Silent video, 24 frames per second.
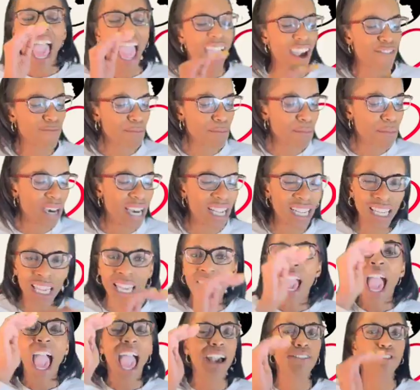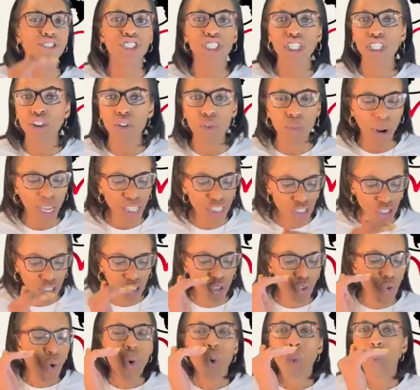have money, have
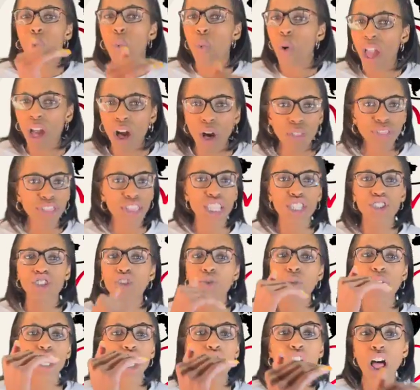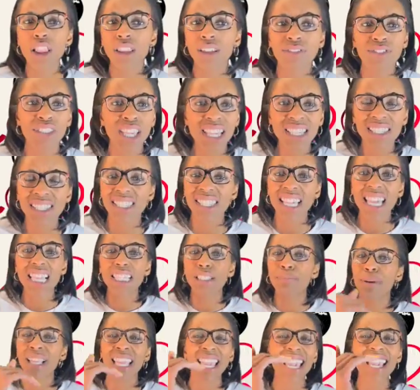generational wealth, and doing all of these
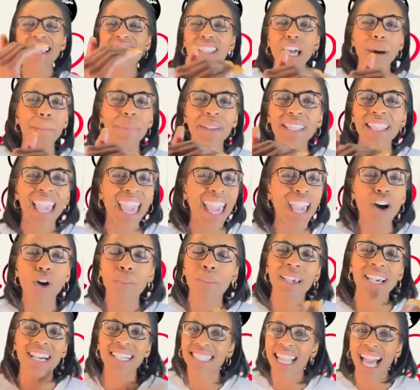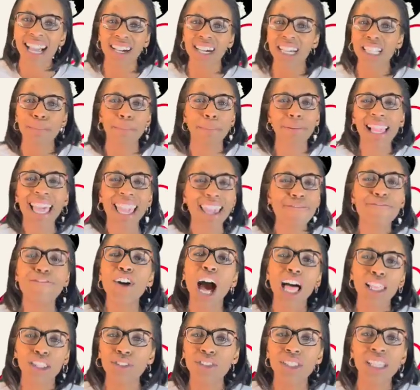things, but end up in hell because I couldn't play
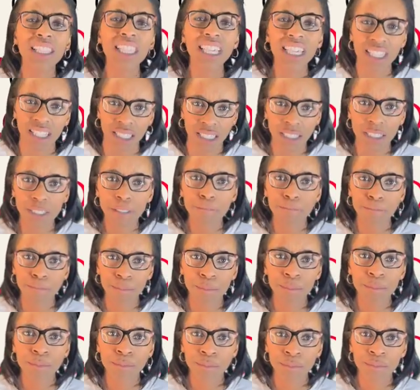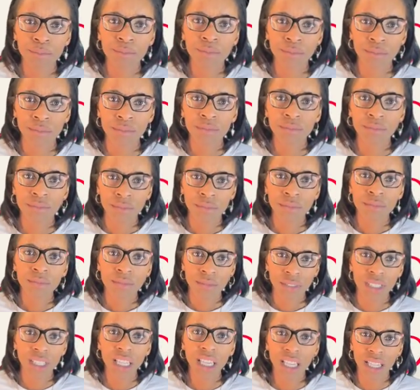follow the leader.
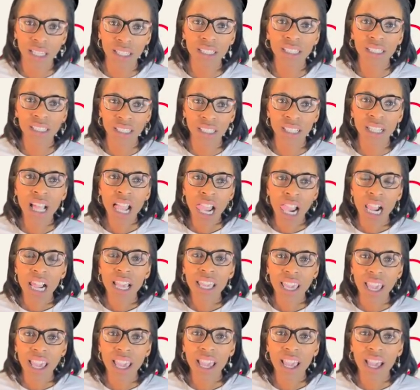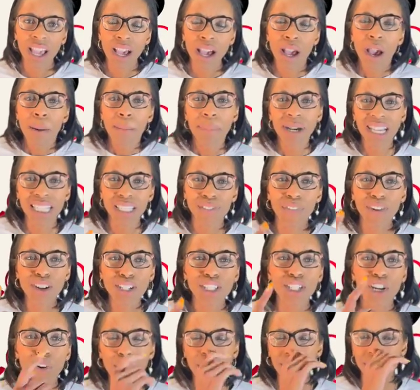Yeah. Yeah, because
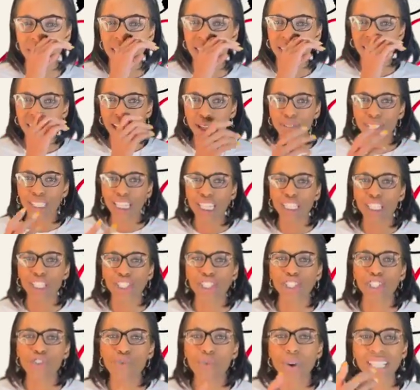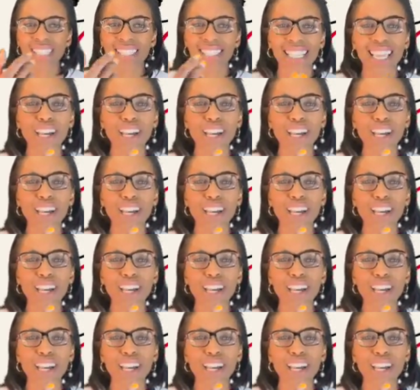1 Corinthians 13:2, it